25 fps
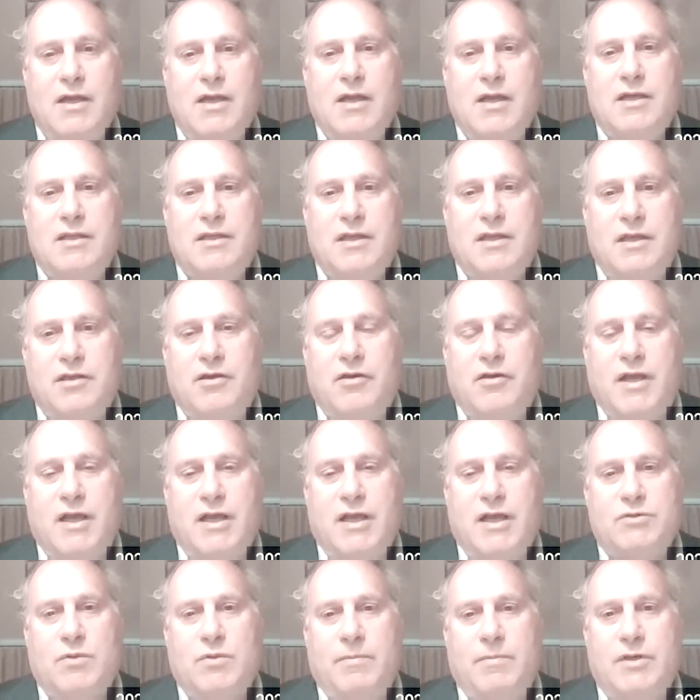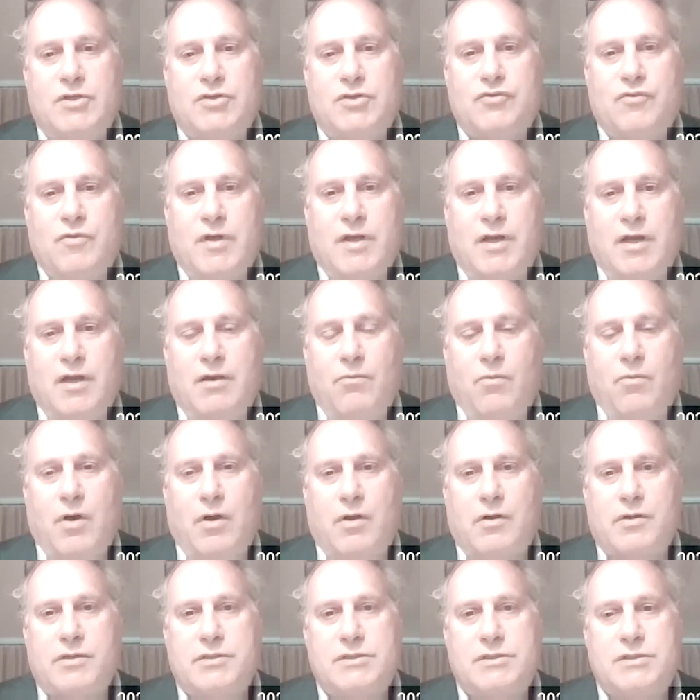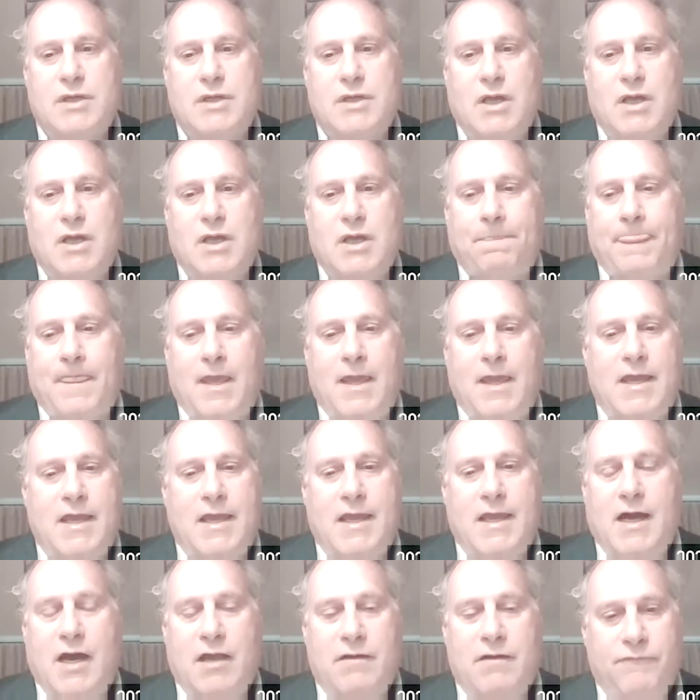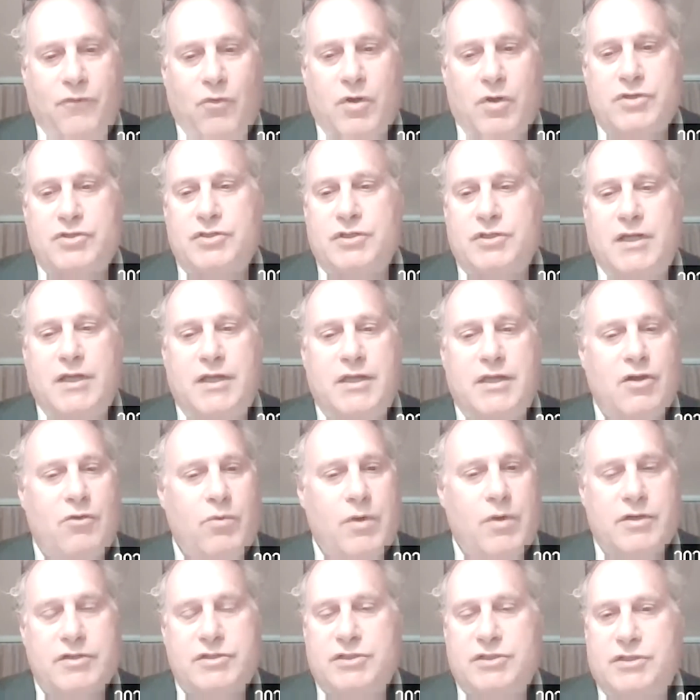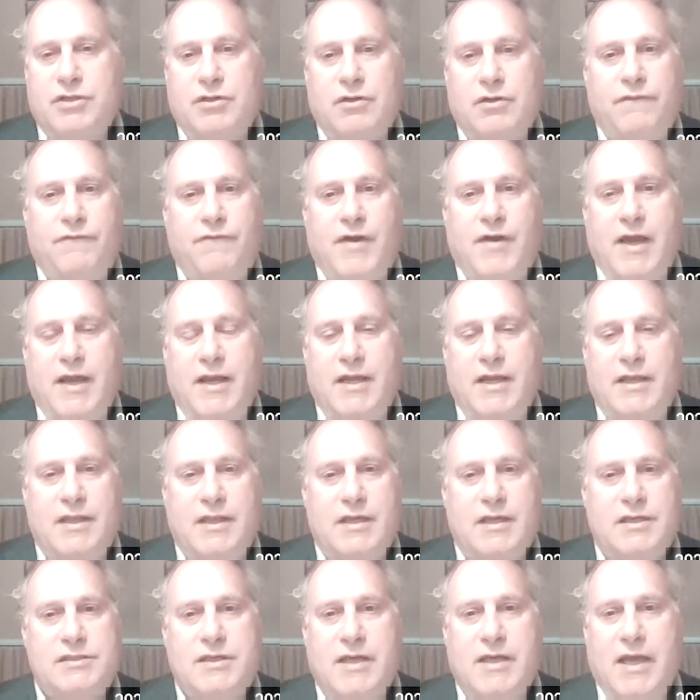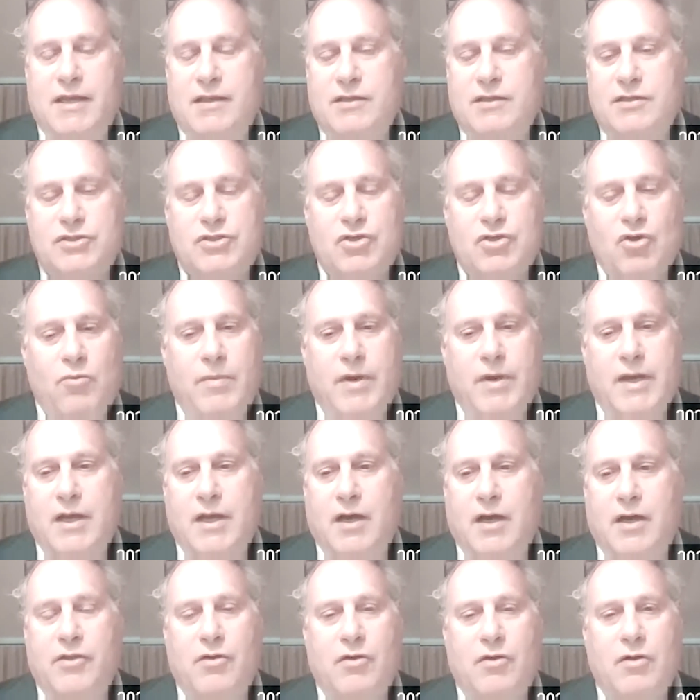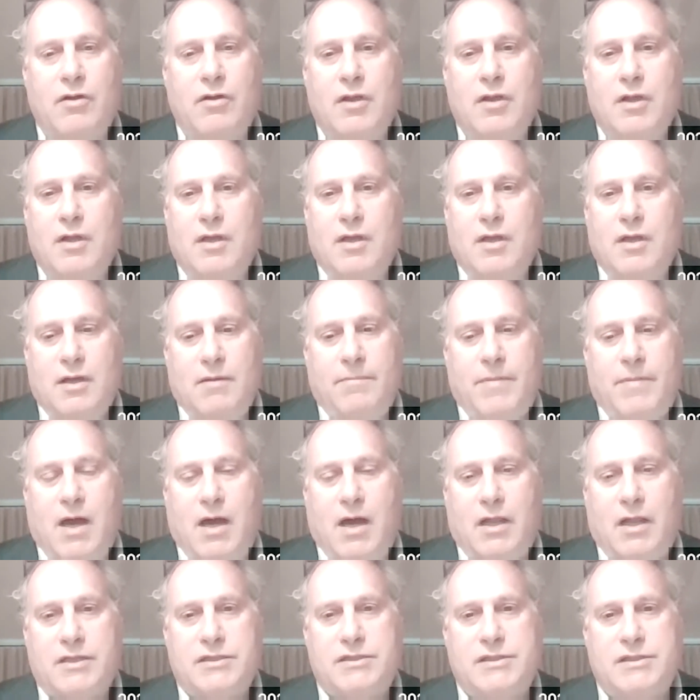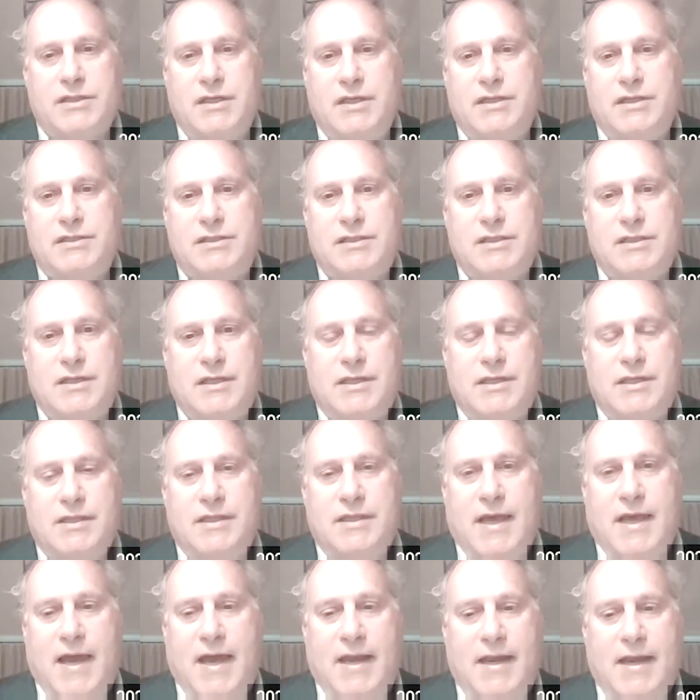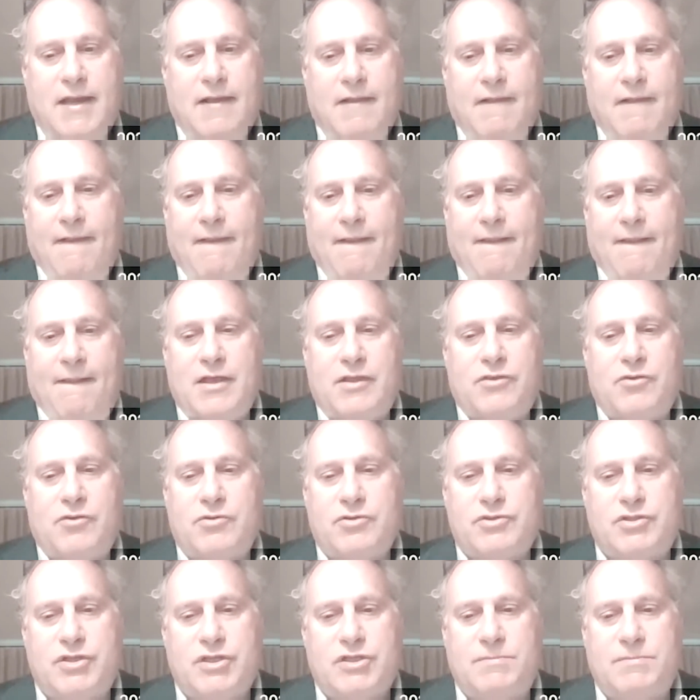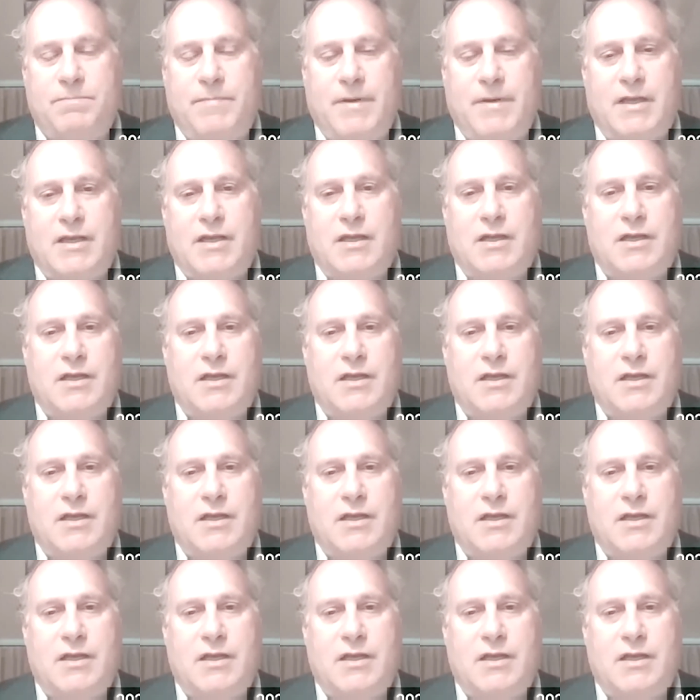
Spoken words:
that their kids would be treated worse. Unfortunately, we are still fighting this and so many other policies, that there's been